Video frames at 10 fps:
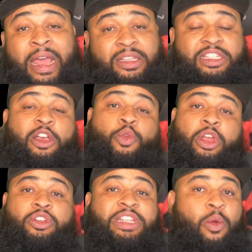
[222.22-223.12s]
of Steel, we
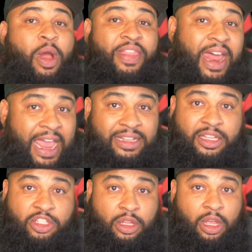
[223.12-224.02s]
understand why that had
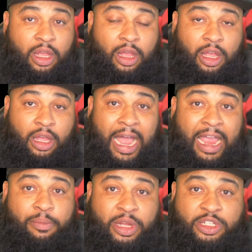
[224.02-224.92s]
such a, a, high
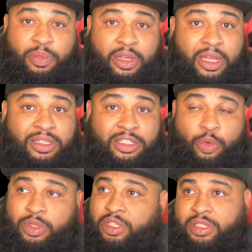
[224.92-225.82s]
budget because there was just